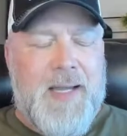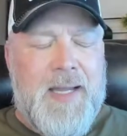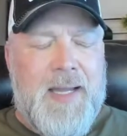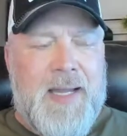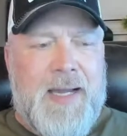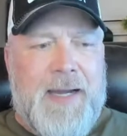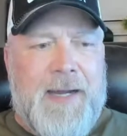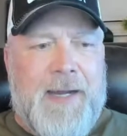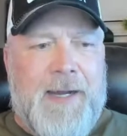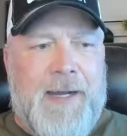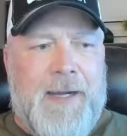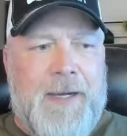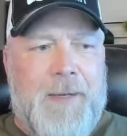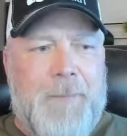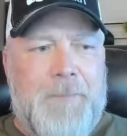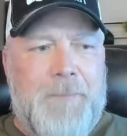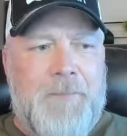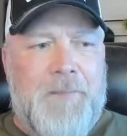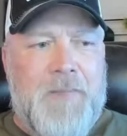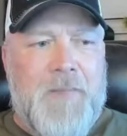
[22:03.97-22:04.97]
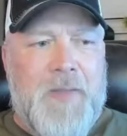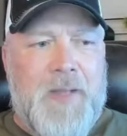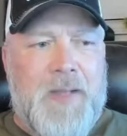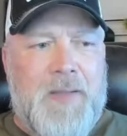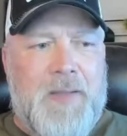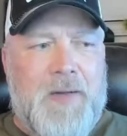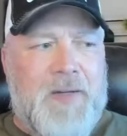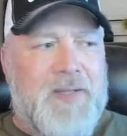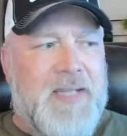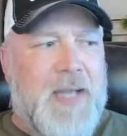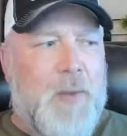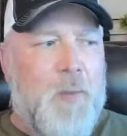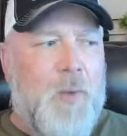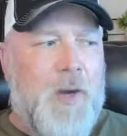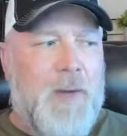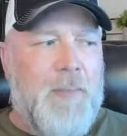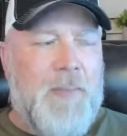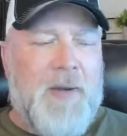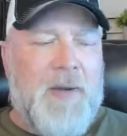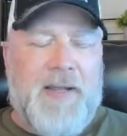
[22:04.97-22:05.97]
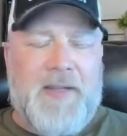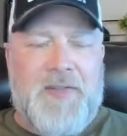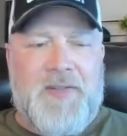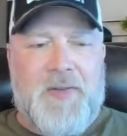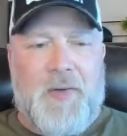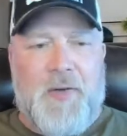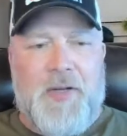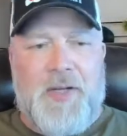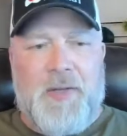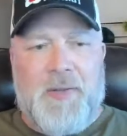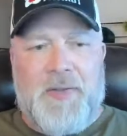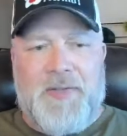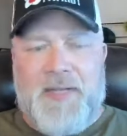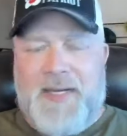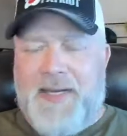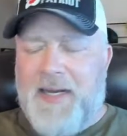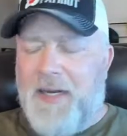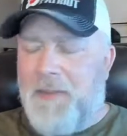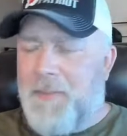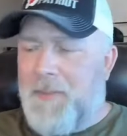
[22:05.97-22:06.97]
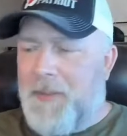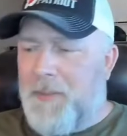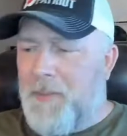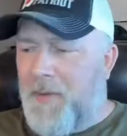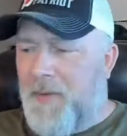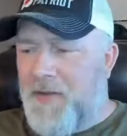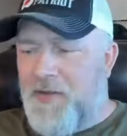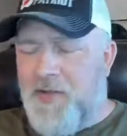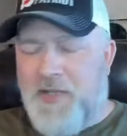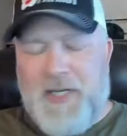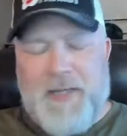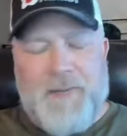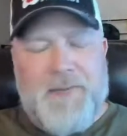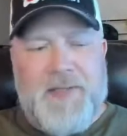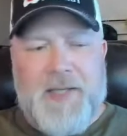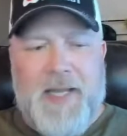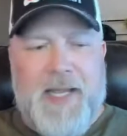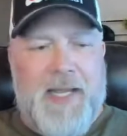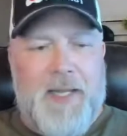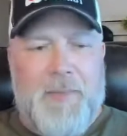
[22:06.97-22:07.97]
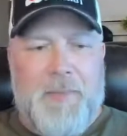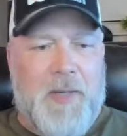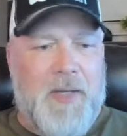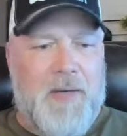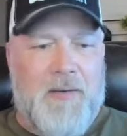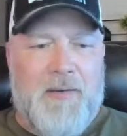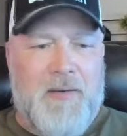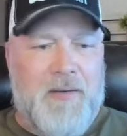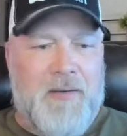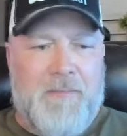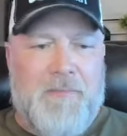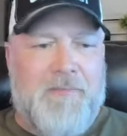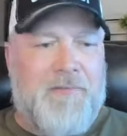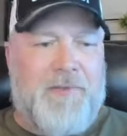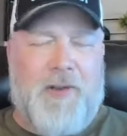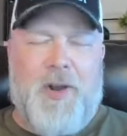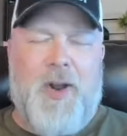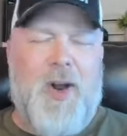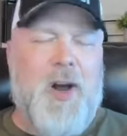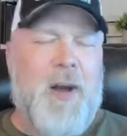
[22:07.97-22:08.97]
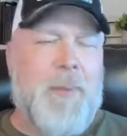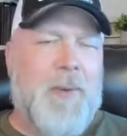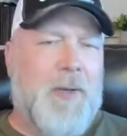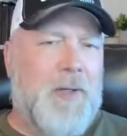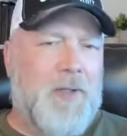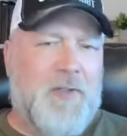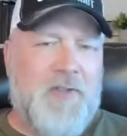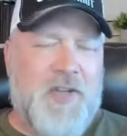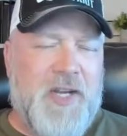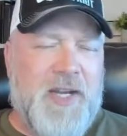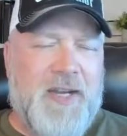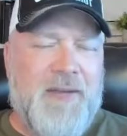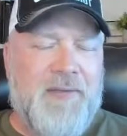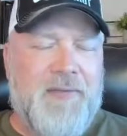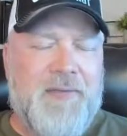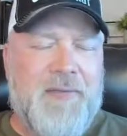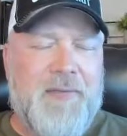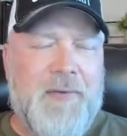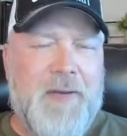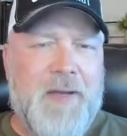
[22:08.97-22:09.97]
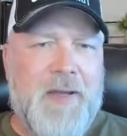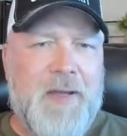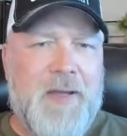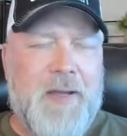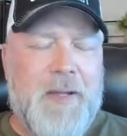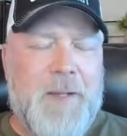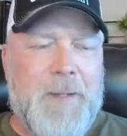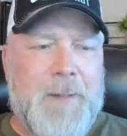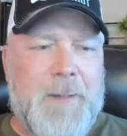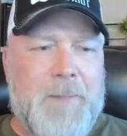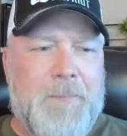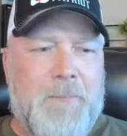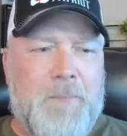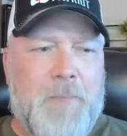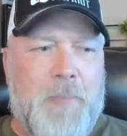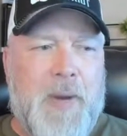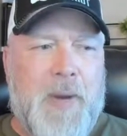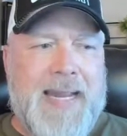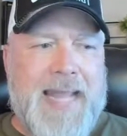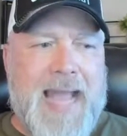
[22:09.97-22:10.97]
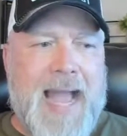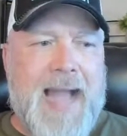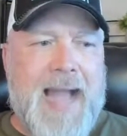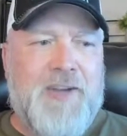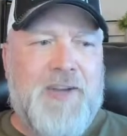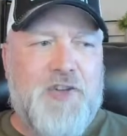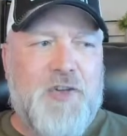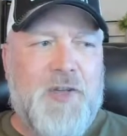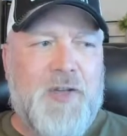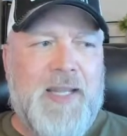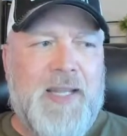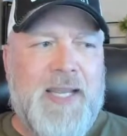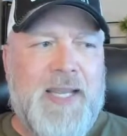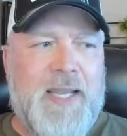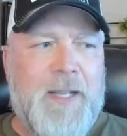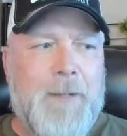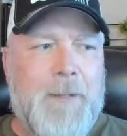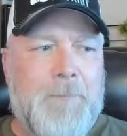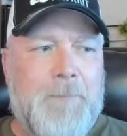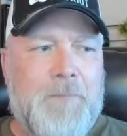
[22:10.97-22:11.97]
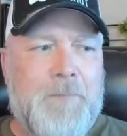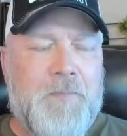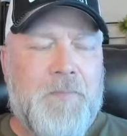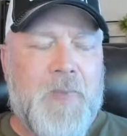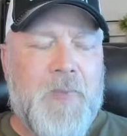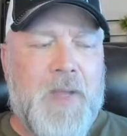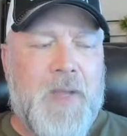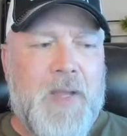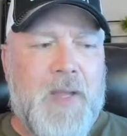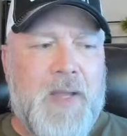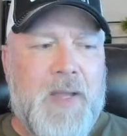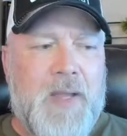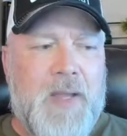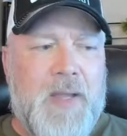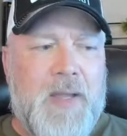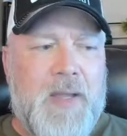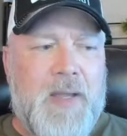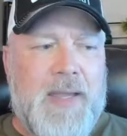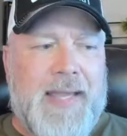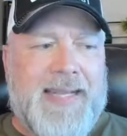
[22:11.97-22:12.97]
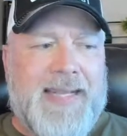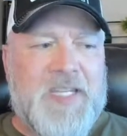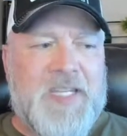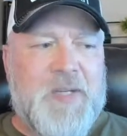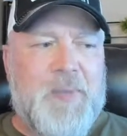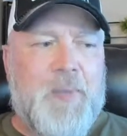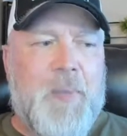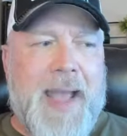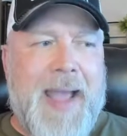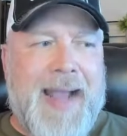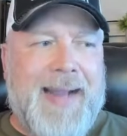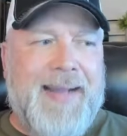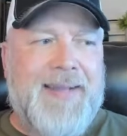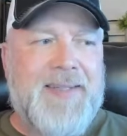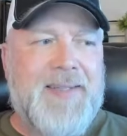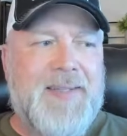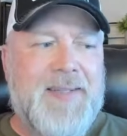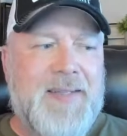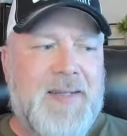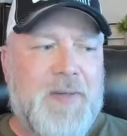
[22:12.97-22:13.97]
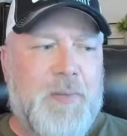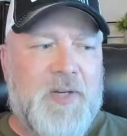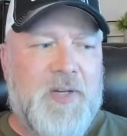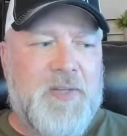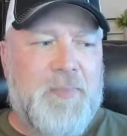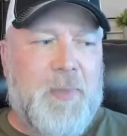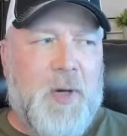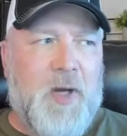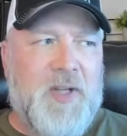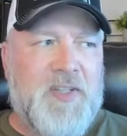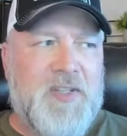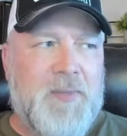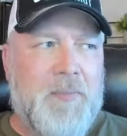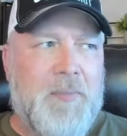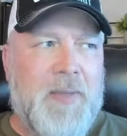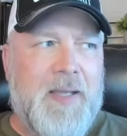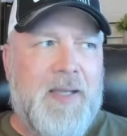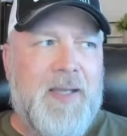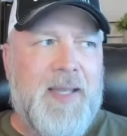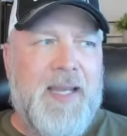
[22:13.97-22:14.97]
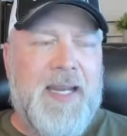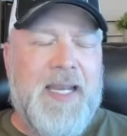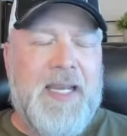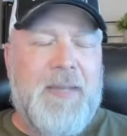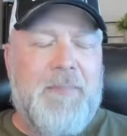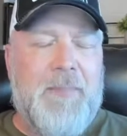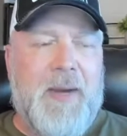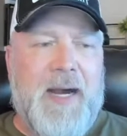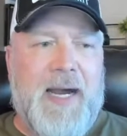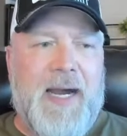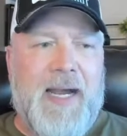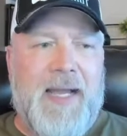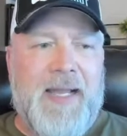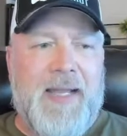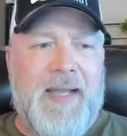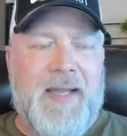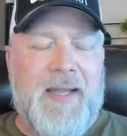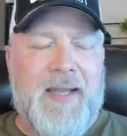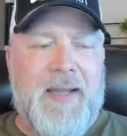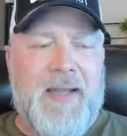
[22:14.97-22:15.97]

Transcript: There's that one by a Soyuz, I can't remember the chief's name, but phenomenal chief. But he actually expects responsibility by